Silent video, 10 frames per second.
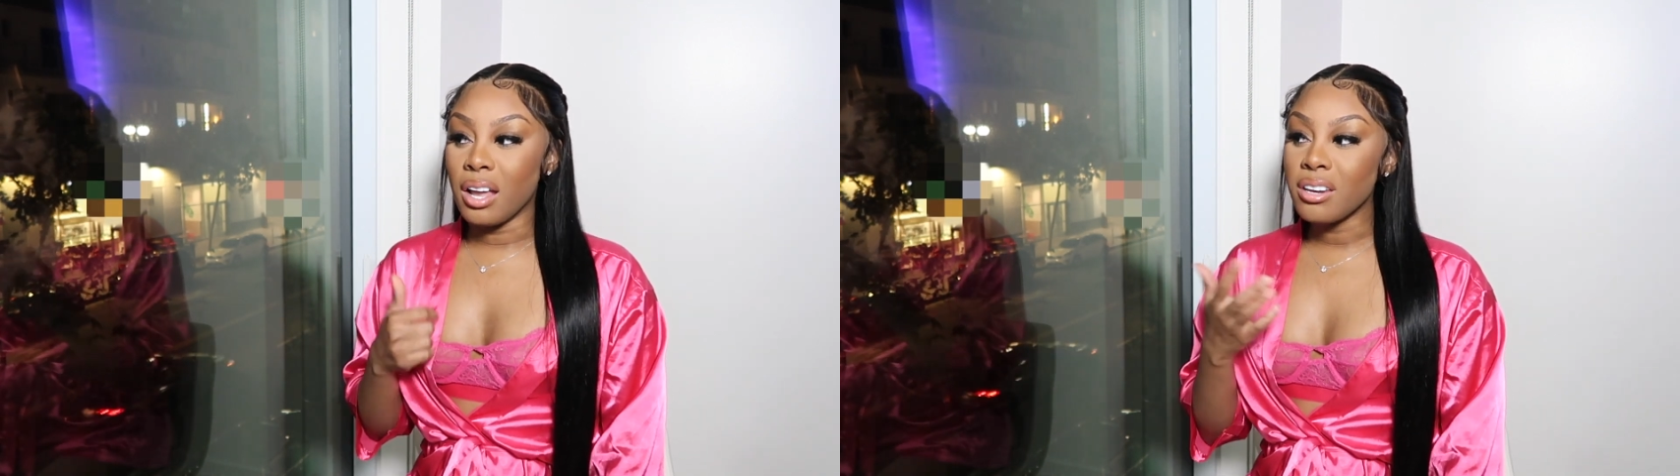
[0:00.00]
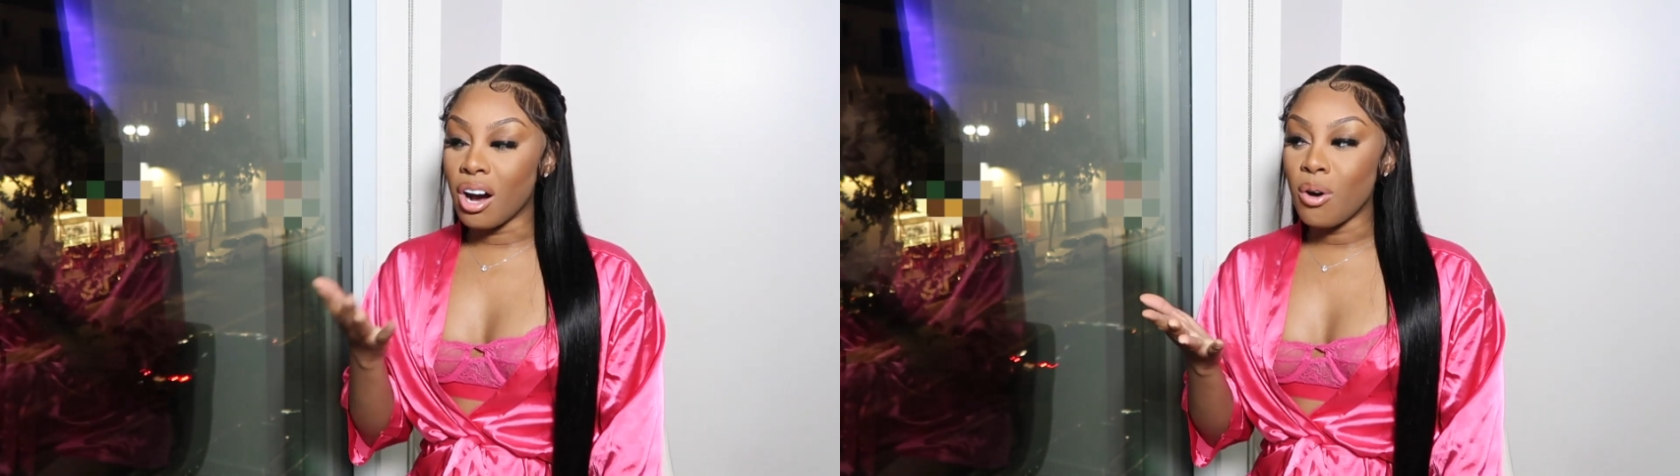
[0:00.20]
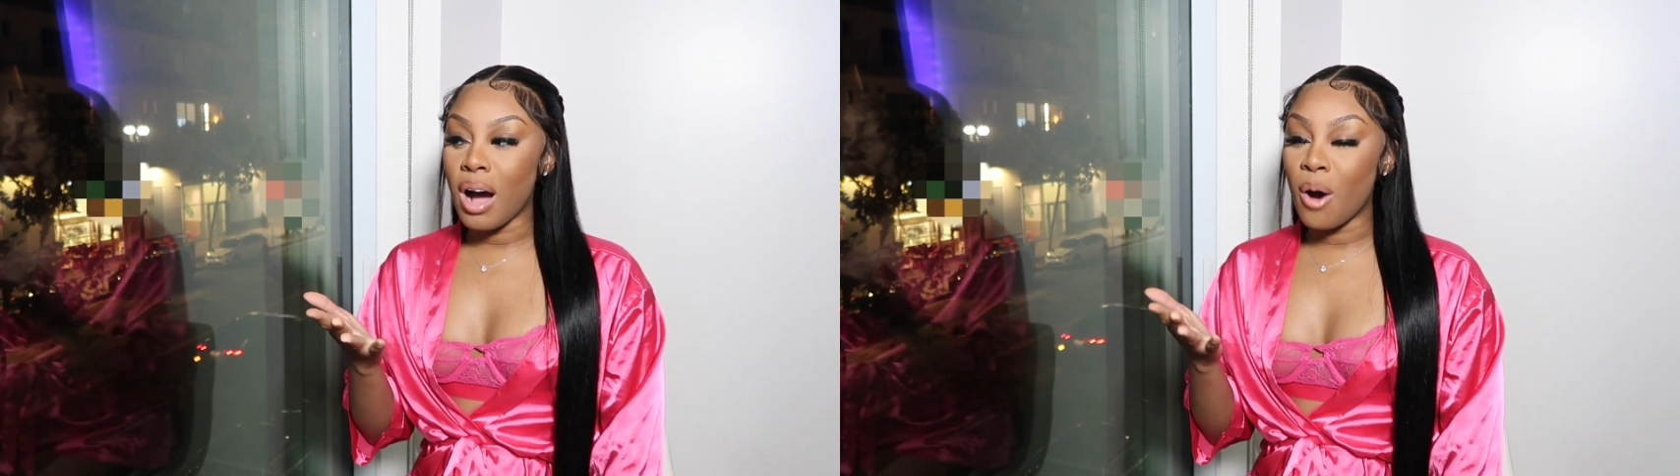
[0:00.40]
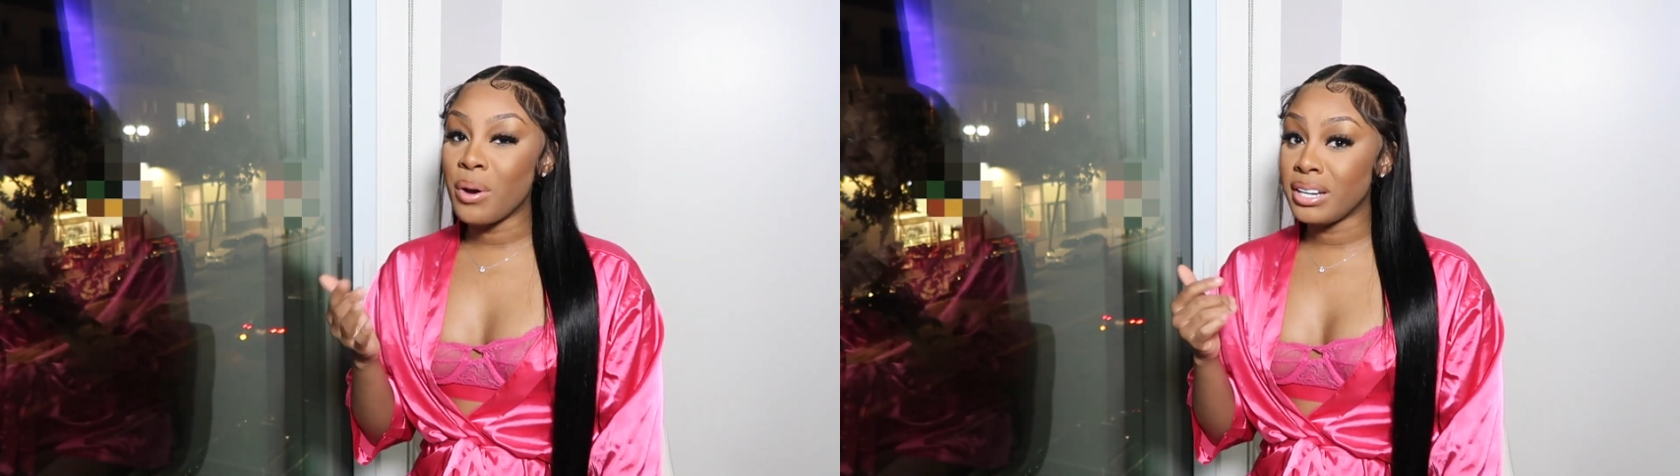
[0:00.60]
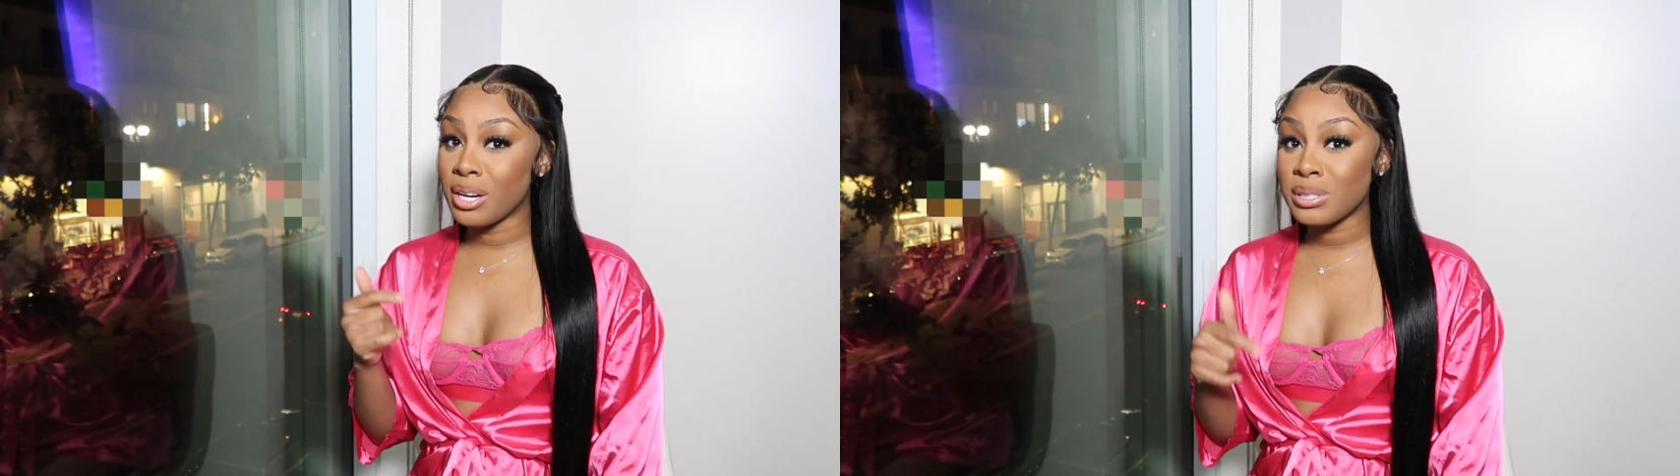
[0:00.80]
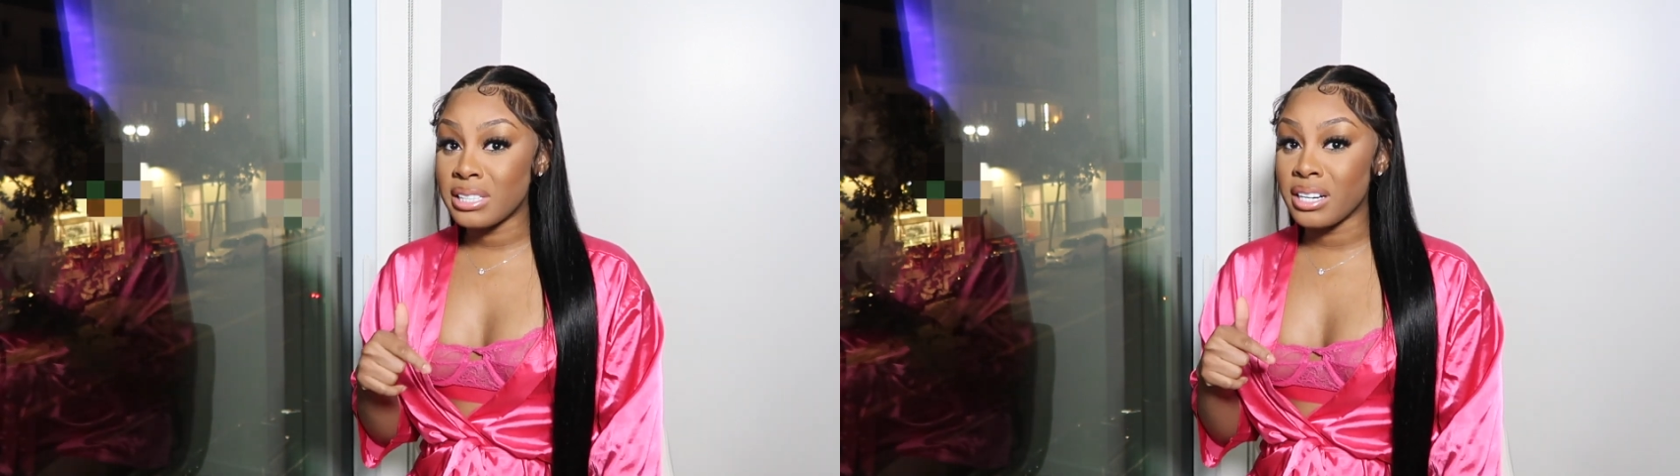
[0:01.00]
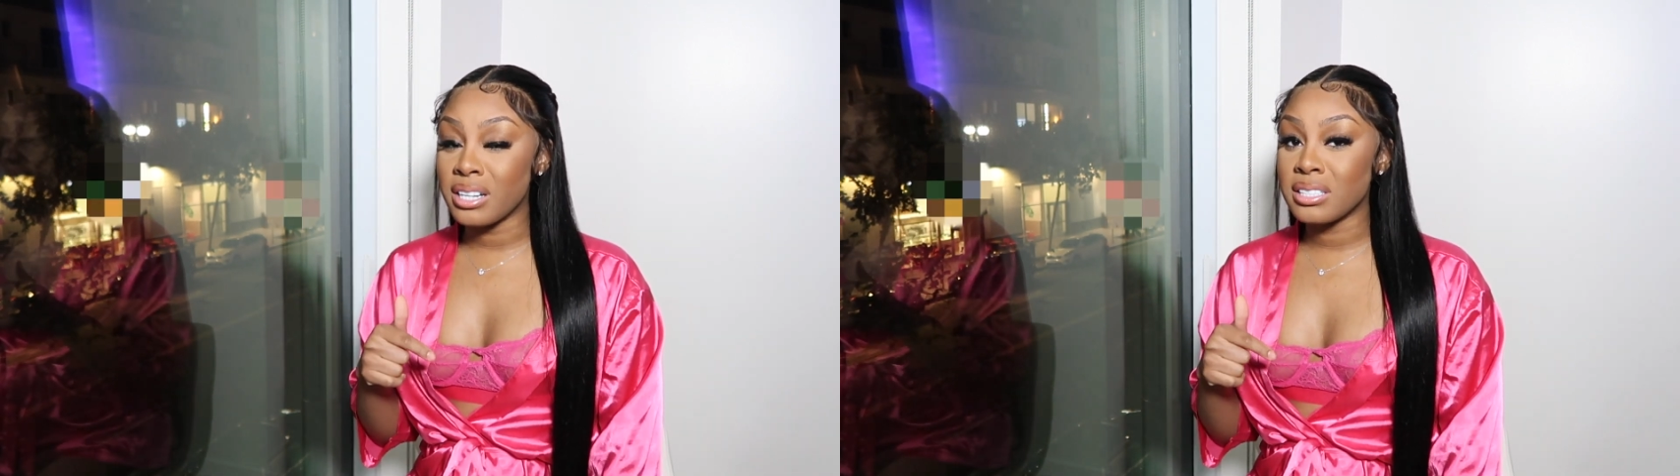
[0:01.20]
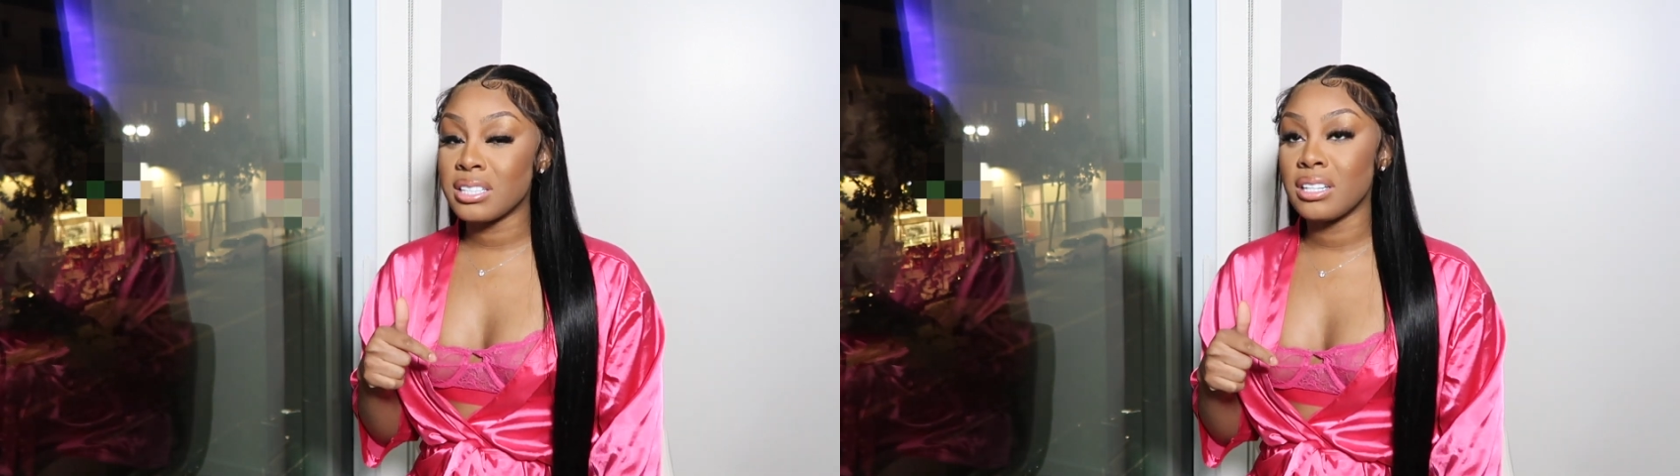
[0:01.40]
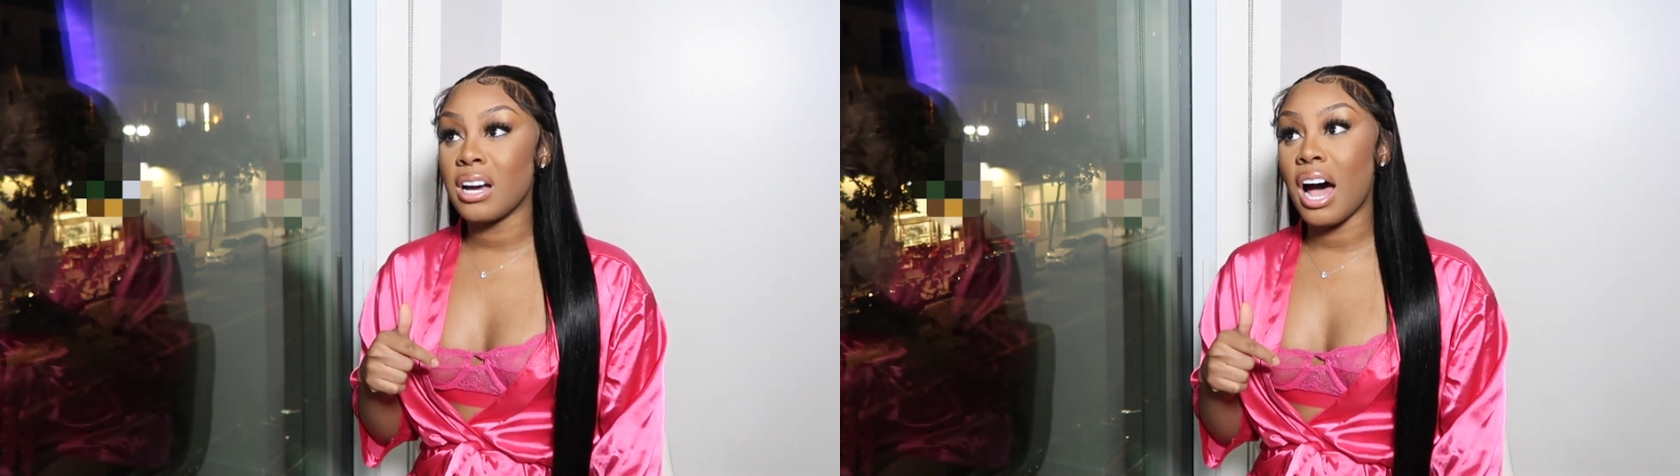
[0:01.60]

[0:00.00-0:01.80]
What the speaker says: you know, I went downstairs,